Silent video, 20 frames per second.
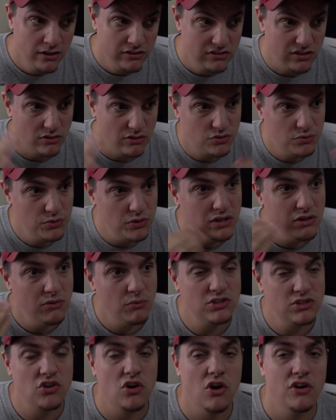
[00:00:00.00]
So it's really
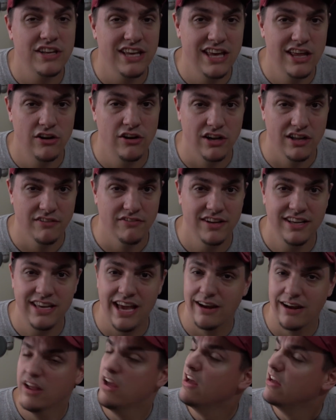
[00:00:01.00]
what's called iterative.
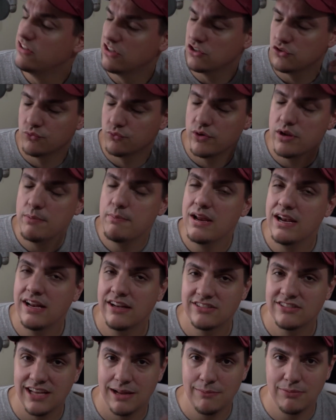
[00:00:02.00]
Again, just
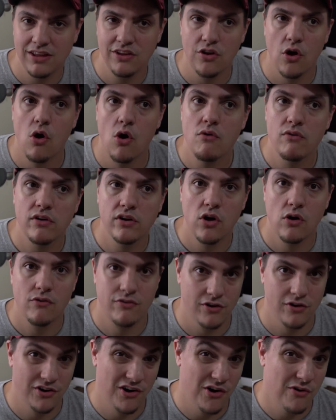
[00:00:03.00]
repeating the same thing over and
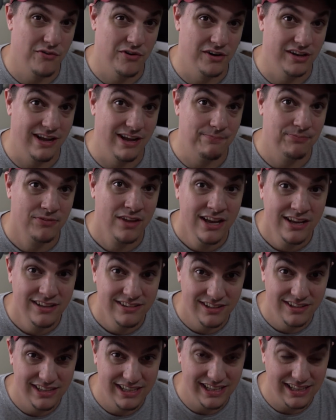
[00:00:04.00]
over and over again
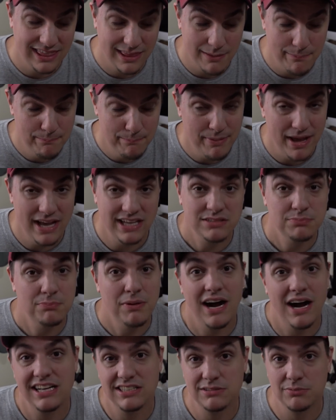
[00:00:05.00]
to get the best
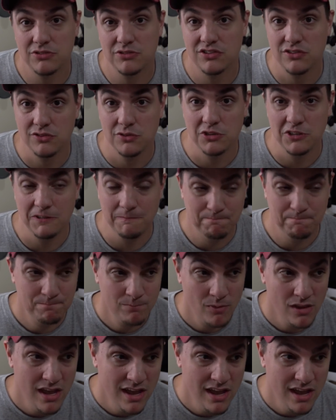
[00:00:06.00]
possible solution.